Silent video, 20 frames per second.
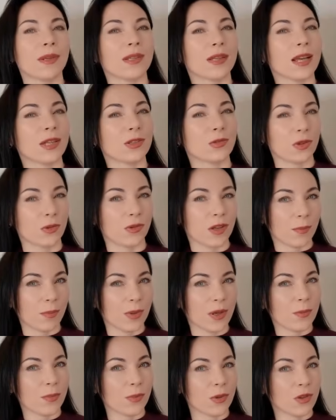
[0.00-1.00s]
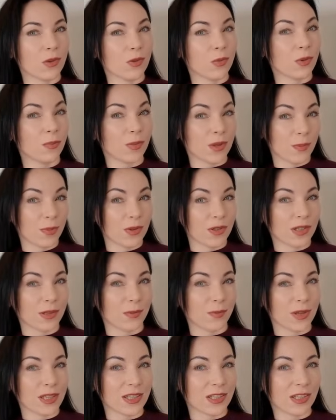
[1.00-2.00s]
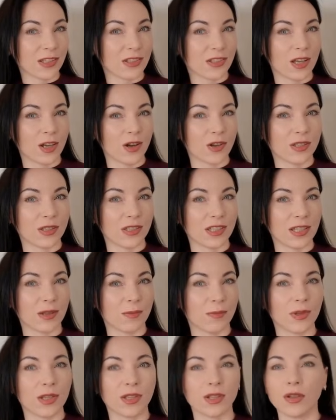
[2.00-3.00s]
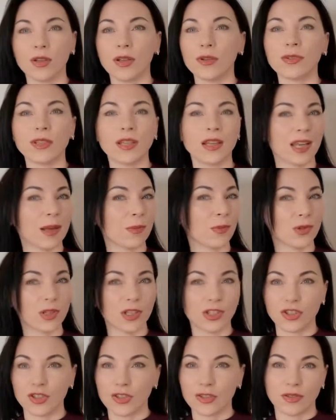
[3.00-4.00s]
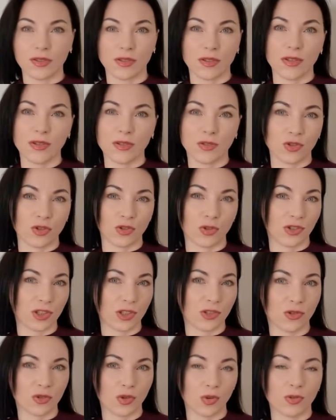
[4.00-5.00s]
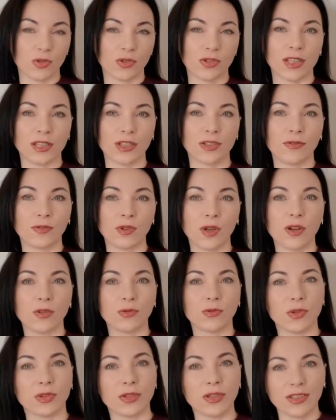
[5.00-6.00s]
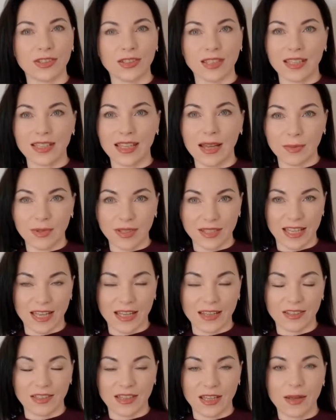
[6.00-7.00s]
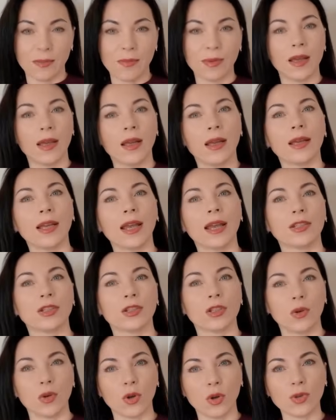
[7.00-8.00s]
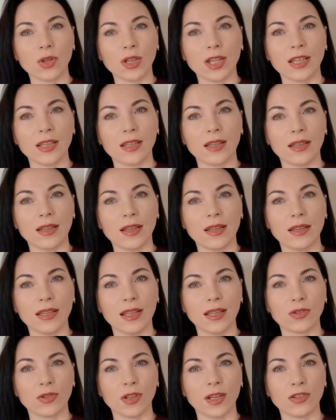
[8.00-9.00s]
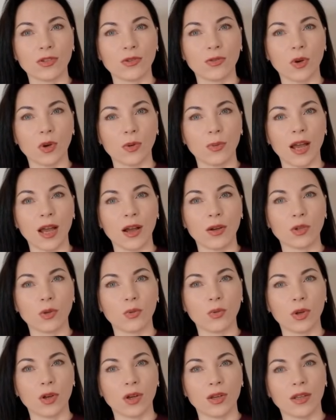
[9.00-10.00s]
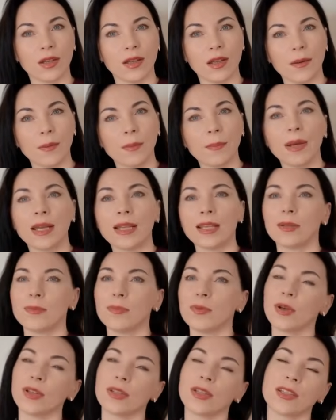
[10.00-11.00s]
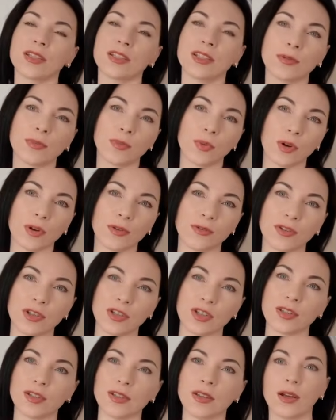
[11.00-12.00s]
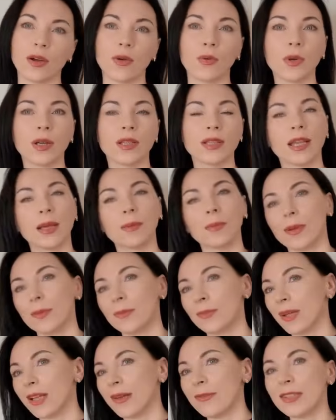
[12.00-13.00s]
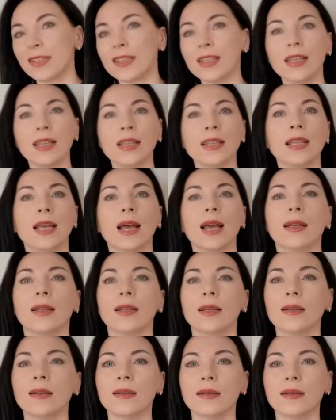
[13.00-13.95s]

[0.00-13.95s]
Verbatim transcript: As we wrap up, remember that meetings are a key pillar of collaboration Choosing tools that evolve with this dynamic landscape, like Zoho Cliq, can transform how you work, making processes more efficient while keeping privacy intact.